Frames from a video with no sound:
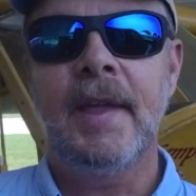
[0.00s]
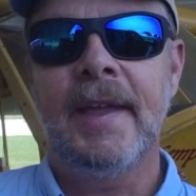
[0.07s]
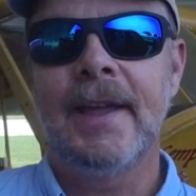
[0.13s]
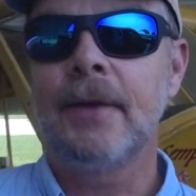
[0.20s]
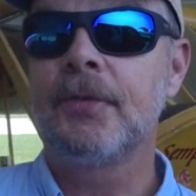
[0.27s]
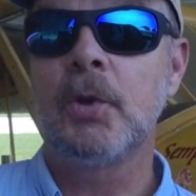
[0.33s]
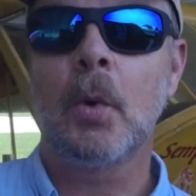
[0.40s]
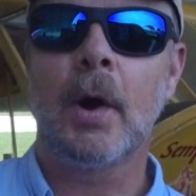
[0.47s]

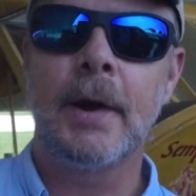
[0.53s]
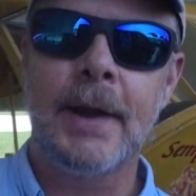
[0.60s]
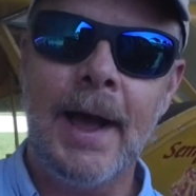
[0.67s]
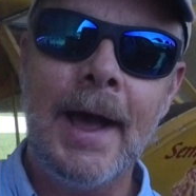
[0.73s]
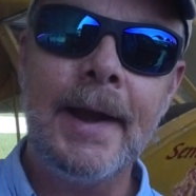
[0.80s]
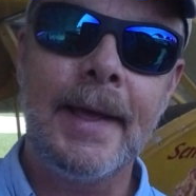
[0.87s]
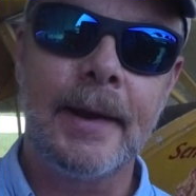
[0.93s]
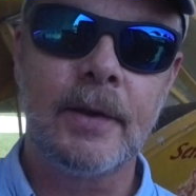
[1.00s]
If you are
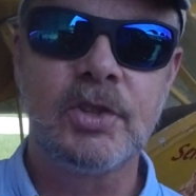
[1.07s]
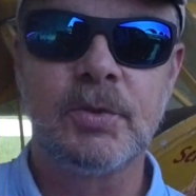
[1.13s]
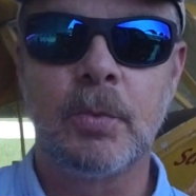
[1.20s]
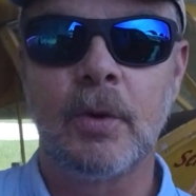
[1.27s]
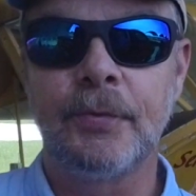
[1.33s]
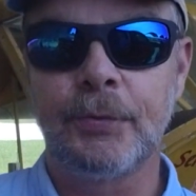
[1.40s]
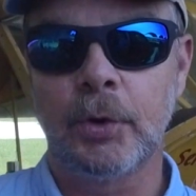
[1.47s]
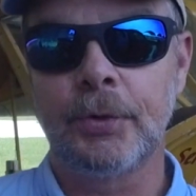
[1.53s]
not
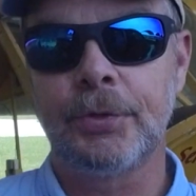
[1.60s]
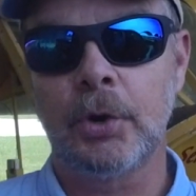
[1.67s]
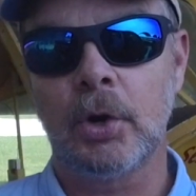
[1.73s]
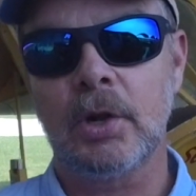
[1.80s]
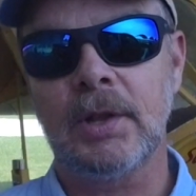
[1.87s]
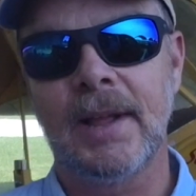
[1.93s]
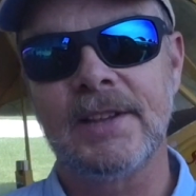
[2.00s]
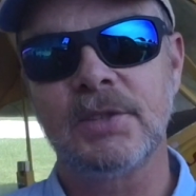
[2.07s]
eligible for a
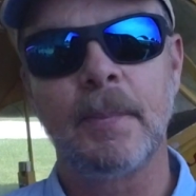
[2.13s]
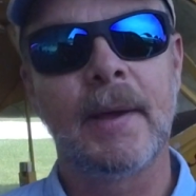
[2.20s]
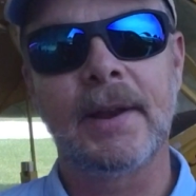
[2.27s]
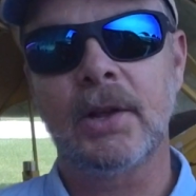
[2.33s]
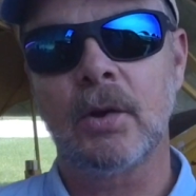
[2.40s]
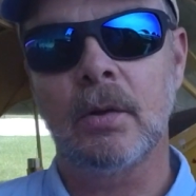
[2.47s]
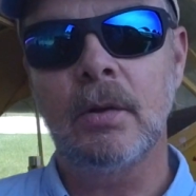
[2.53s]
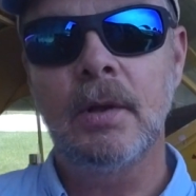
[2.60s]
third-class
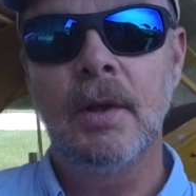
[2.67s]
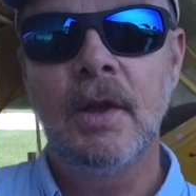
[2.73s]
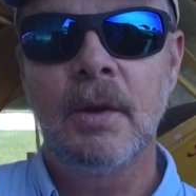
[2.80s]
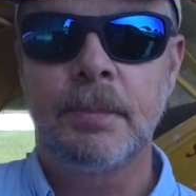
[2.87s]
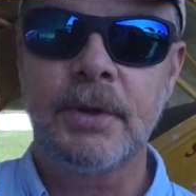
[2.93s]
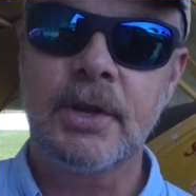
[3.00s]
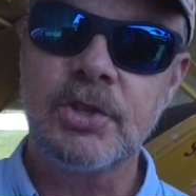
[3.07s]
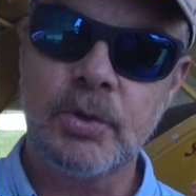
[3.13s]
medical
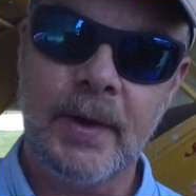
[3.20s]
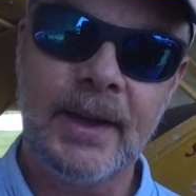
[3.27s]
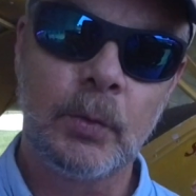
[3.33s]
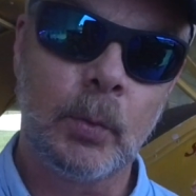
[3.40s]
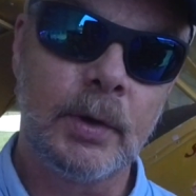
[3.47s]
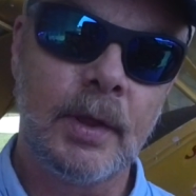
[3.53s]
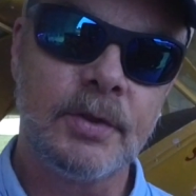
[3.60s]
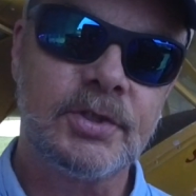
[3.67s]
because you had
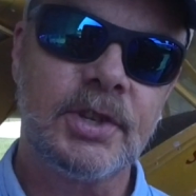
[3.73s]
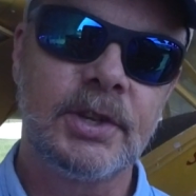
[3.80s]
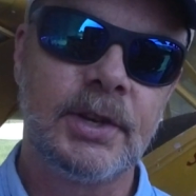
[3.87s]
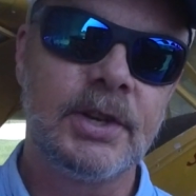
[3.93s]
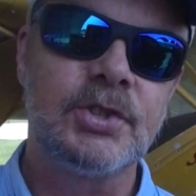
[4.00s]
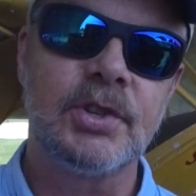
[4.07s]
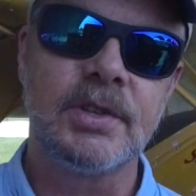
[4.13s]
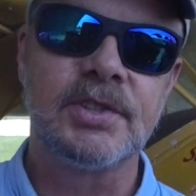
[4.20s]
one of those
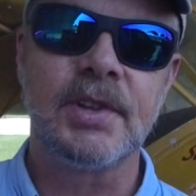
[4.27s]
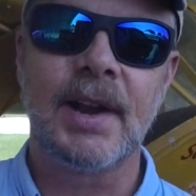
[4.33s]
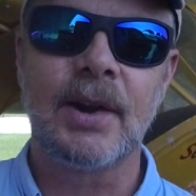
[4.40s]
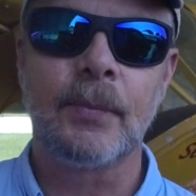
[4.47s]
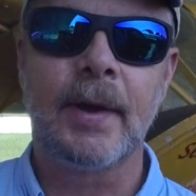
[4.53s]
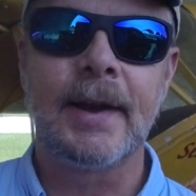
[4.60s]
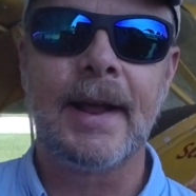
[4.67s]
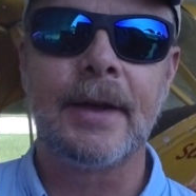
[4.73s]
conditions that I
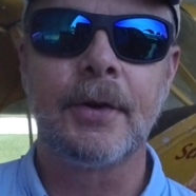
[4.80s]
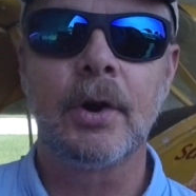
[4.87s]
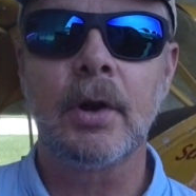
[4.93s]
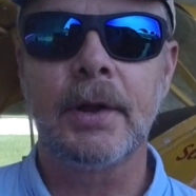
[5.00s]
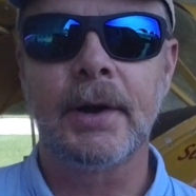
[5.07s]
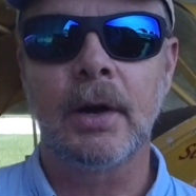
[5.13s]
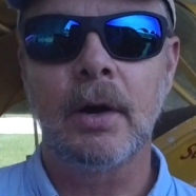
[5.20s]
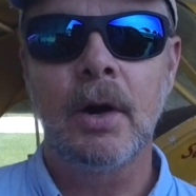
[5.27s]
read out
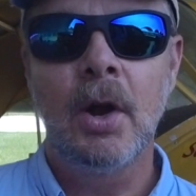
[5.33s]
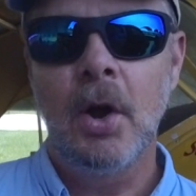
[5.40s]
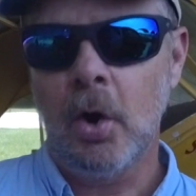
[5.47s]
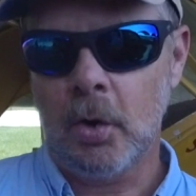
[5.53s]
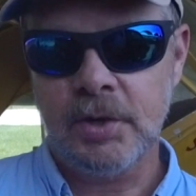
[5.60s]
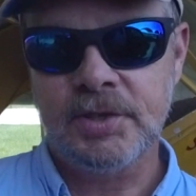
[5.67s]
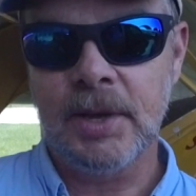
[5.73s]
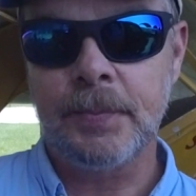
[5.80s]
earlier
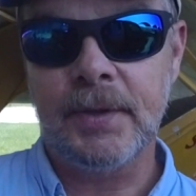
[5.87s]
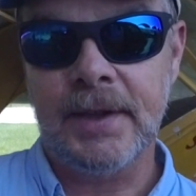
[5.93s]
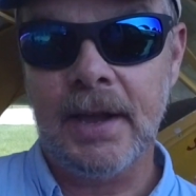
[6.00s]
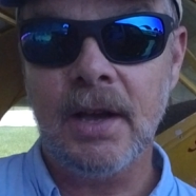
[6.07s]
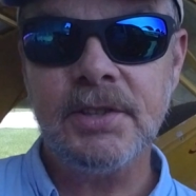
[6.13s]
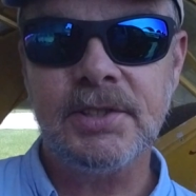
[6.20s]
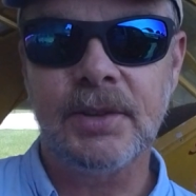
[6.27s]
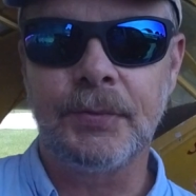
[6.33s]
or something
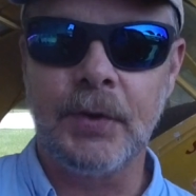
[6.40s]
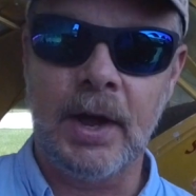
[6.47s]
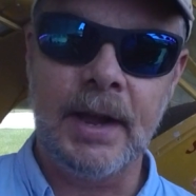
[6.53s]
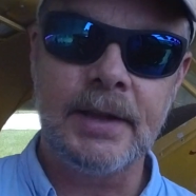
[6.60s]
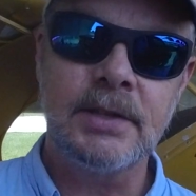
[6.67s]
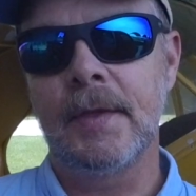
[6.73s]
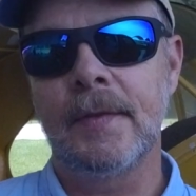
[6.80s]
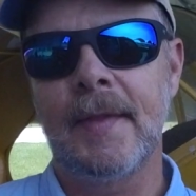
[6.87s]
else he
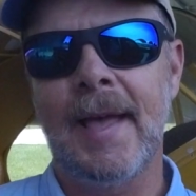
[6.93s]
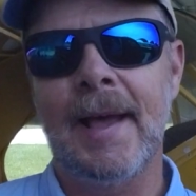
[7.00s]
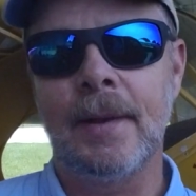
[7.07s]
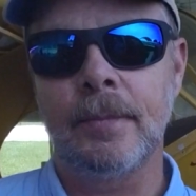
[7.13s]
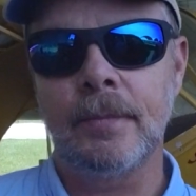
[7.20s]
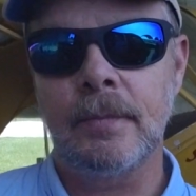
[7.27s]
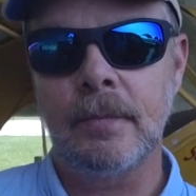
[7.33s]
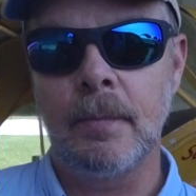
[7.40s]
finds, and
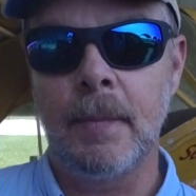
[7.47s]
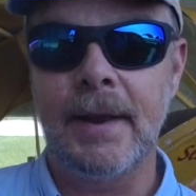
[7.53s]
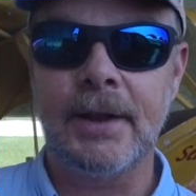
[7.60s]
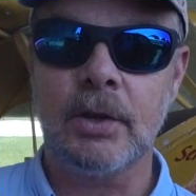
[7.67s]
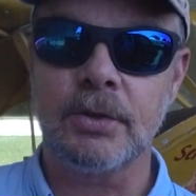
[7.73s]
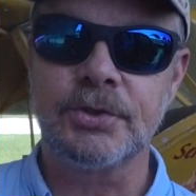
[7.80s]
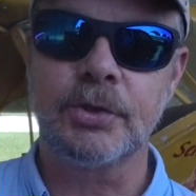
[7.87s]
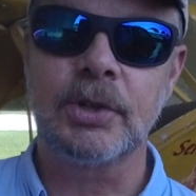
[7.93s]
that
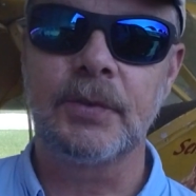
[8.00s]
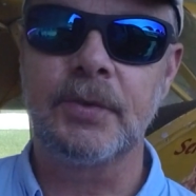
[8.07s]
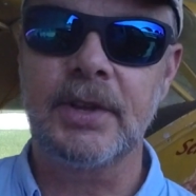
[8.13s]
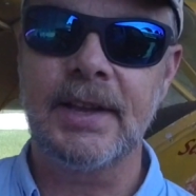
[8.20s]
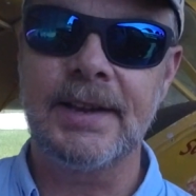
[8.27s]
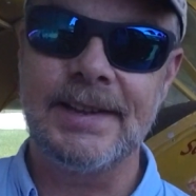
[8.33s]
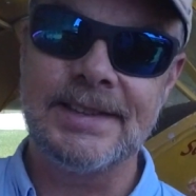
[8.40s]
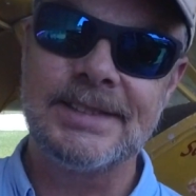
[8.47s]
medical
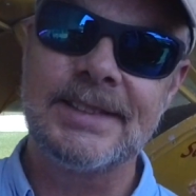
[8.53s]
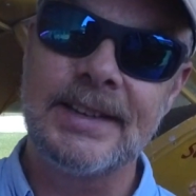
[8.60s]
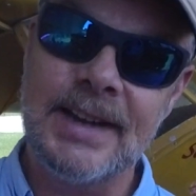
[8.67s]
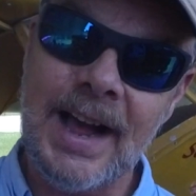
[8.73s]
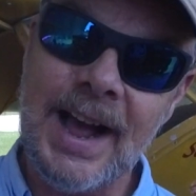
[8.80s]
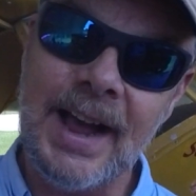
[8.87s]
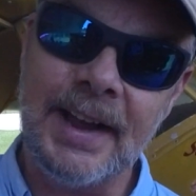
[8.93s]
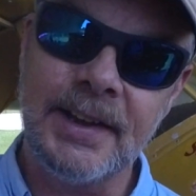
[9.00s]
certificate is
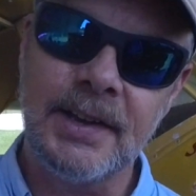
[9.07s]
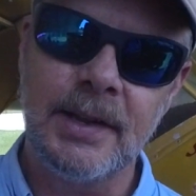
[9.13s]
denied.